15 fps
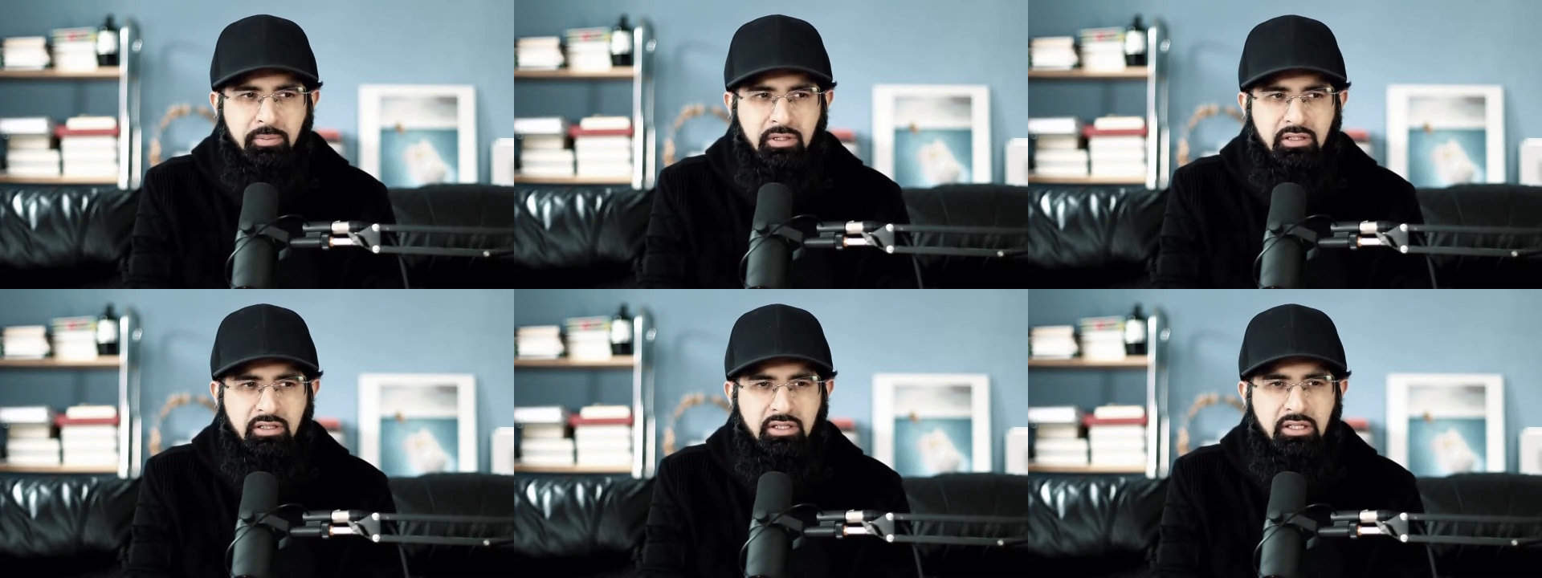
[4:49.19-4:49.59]

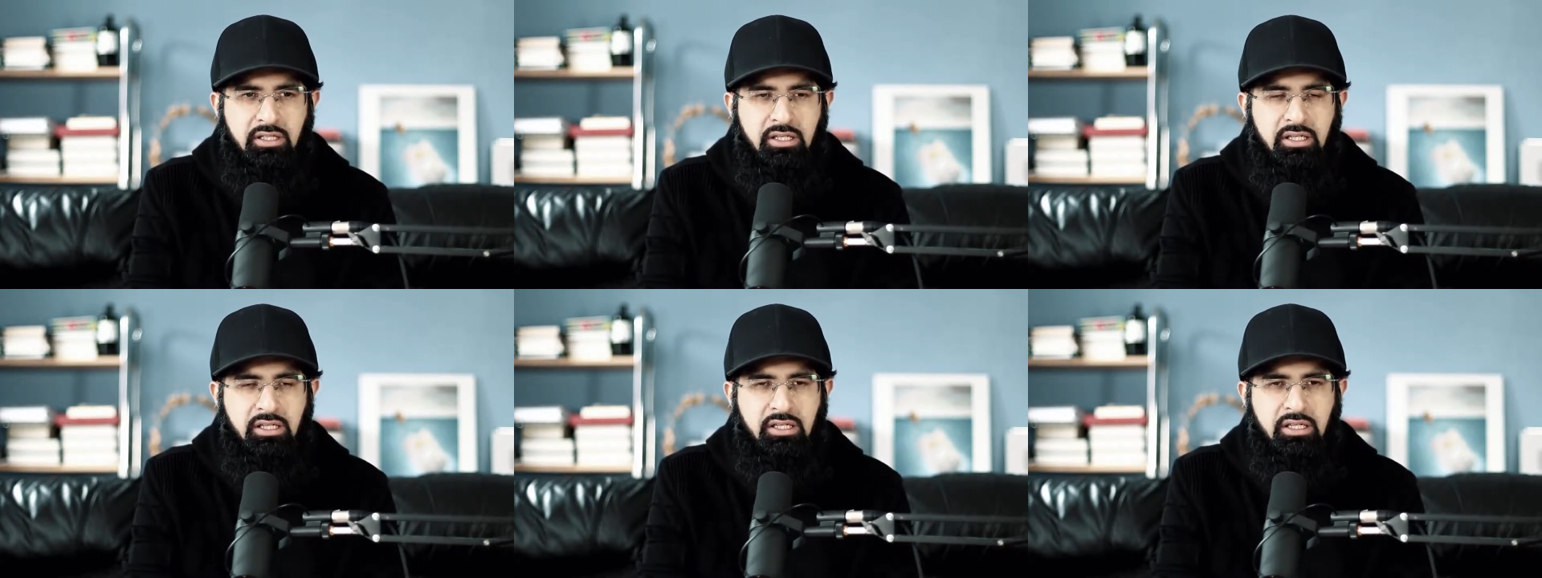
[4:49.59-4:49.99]
But
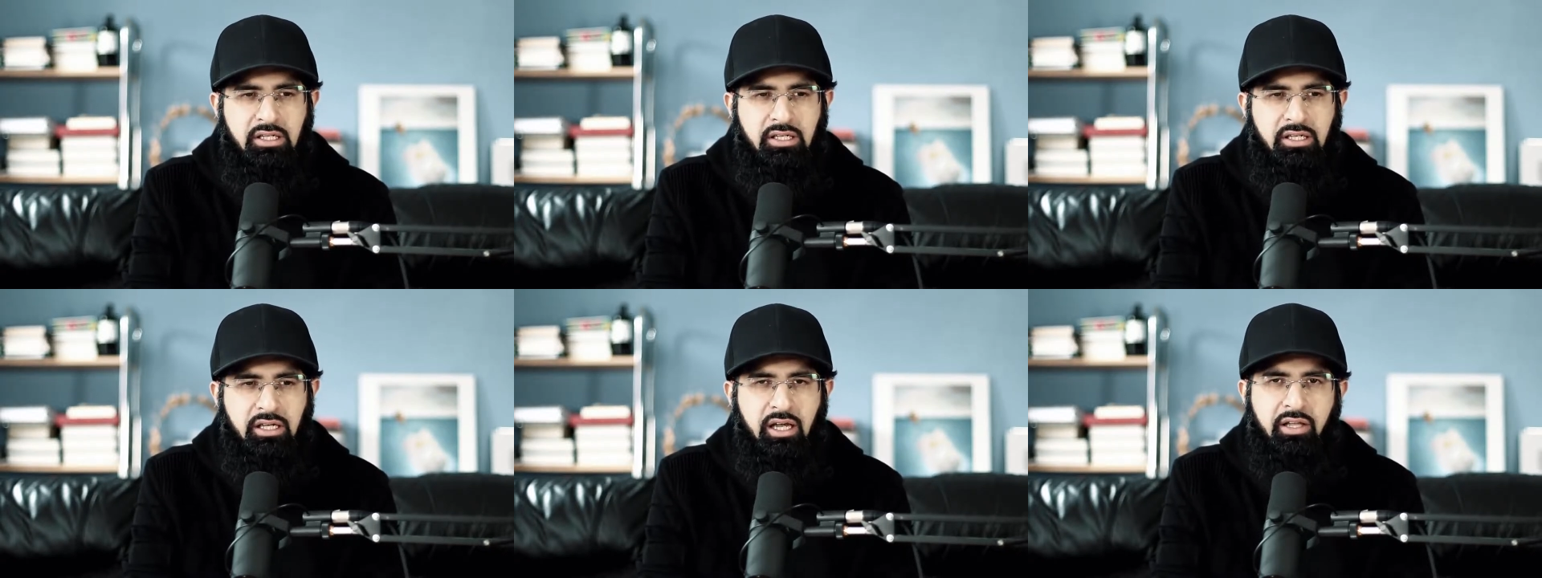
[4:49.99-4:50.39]

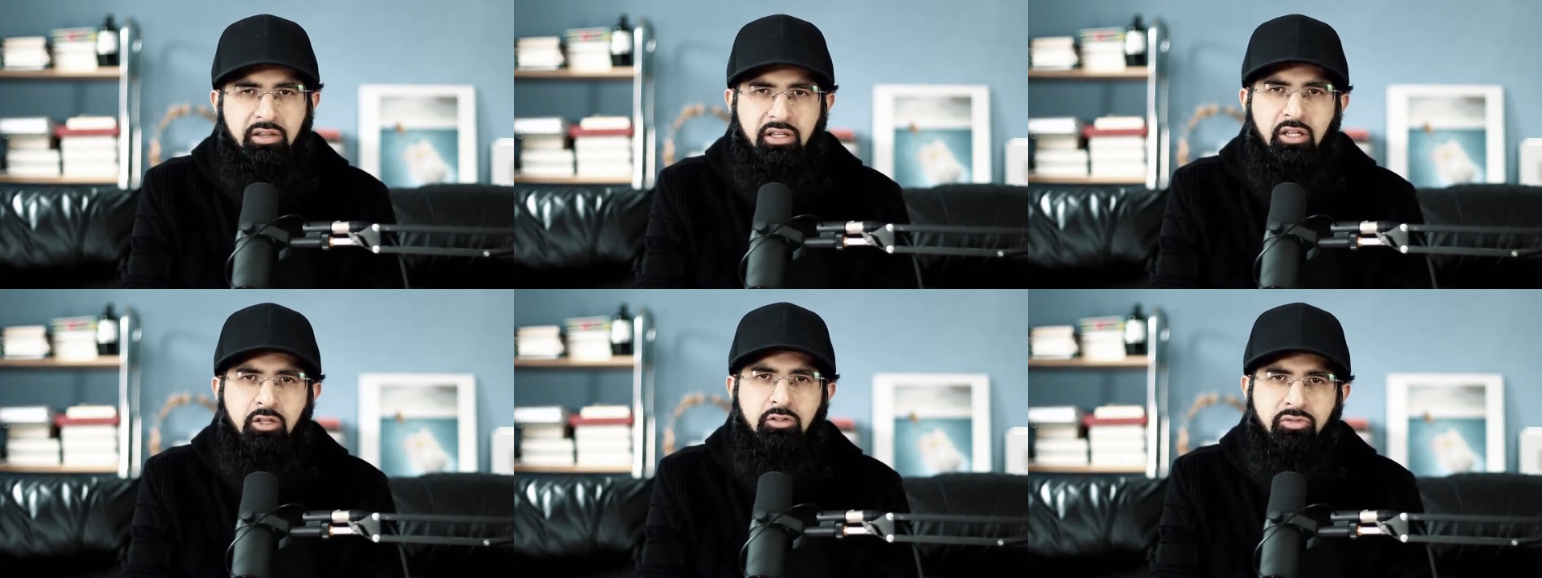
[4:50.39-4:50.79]
yeah, I
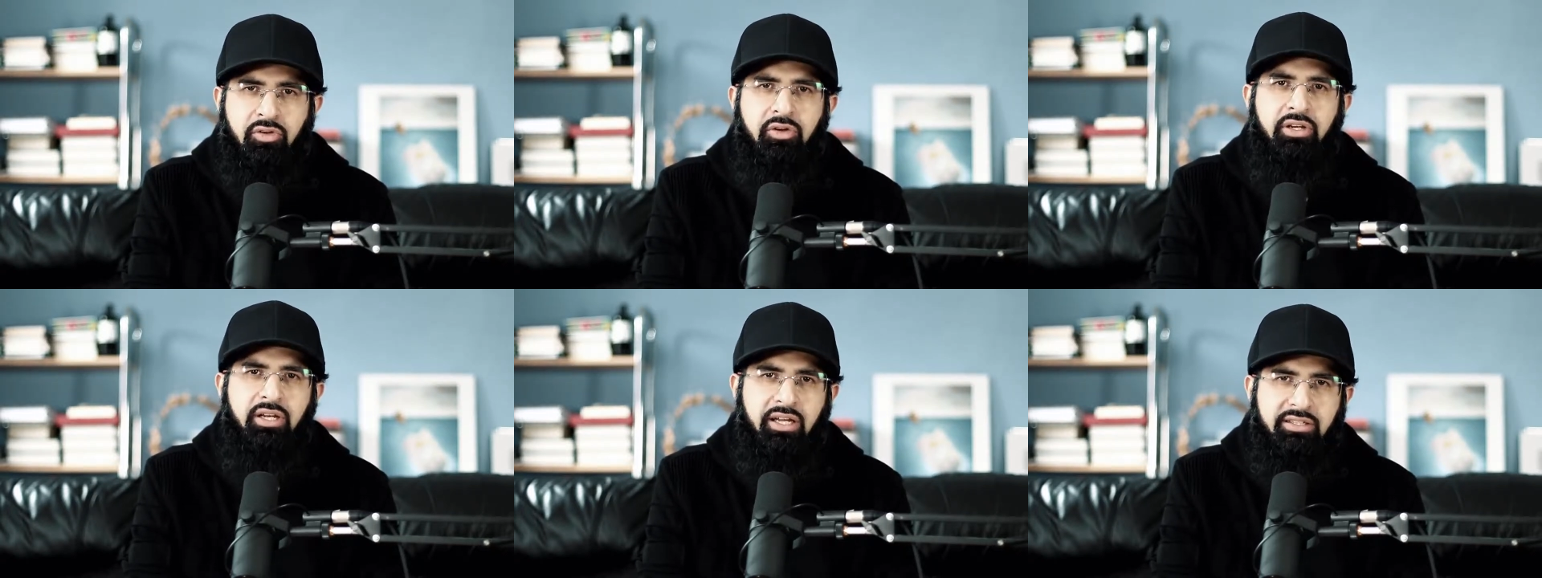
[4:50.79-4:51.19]
think it was
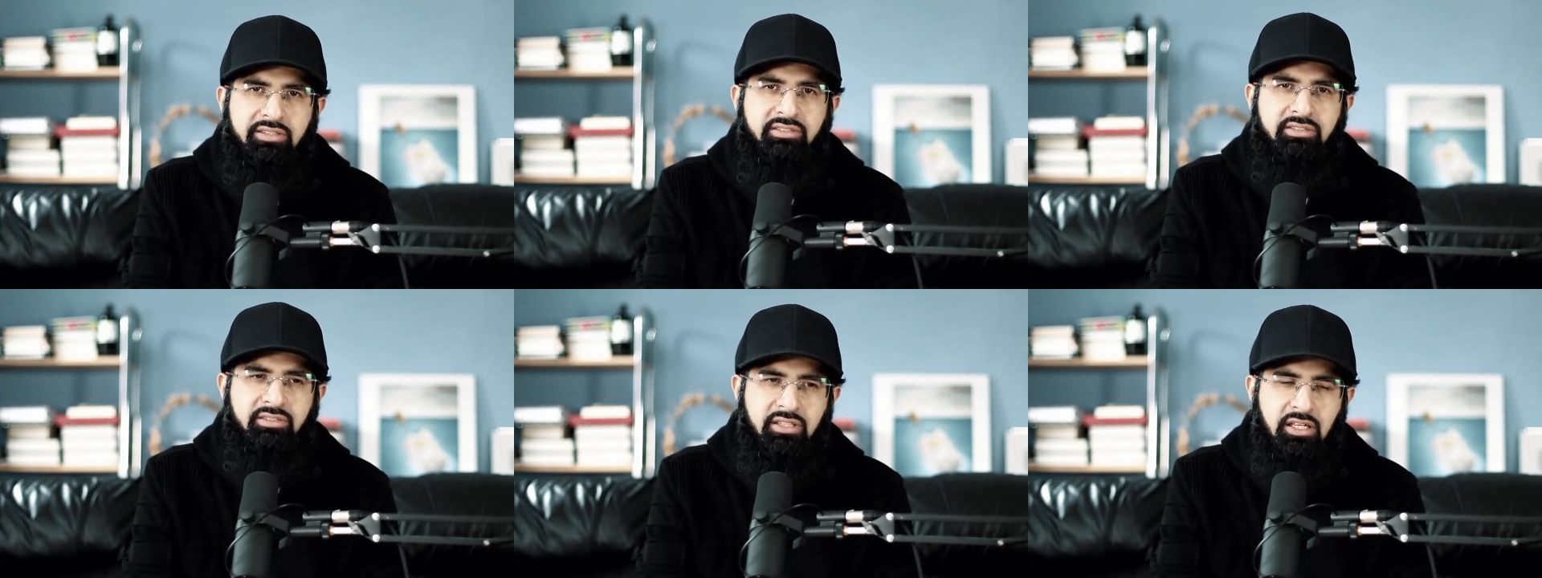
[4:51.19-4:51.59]
very
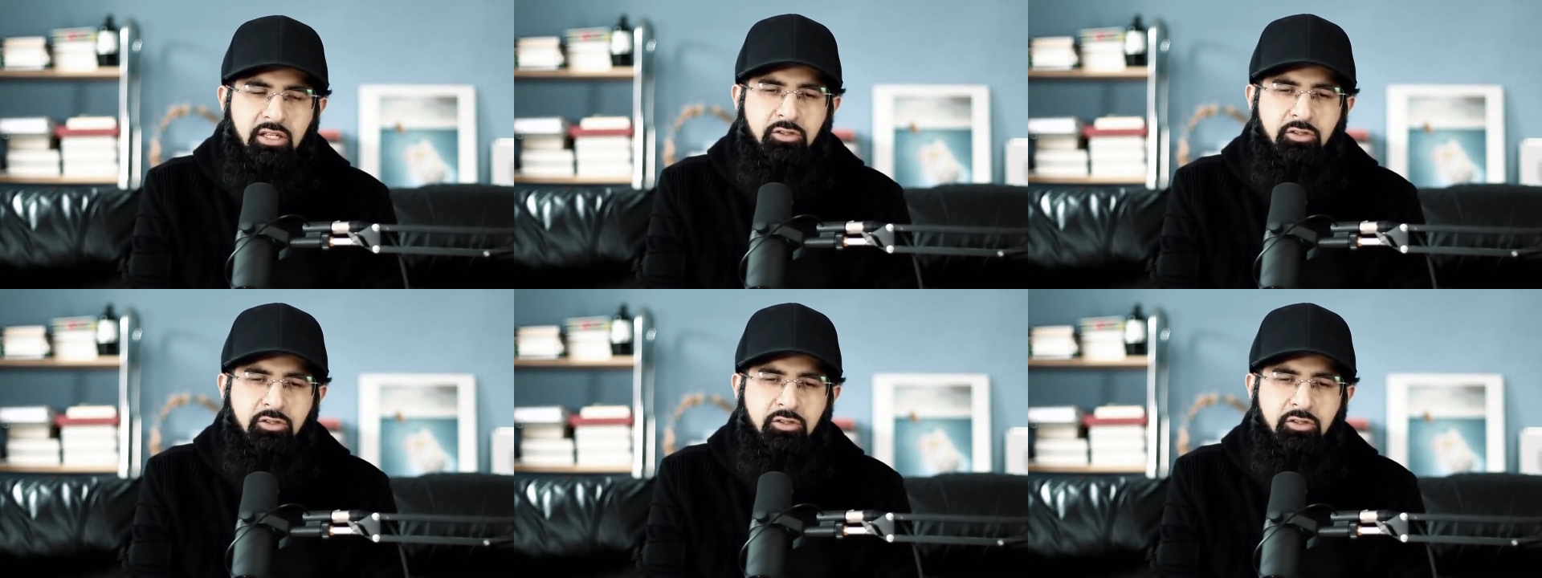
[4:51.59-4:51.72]
nice.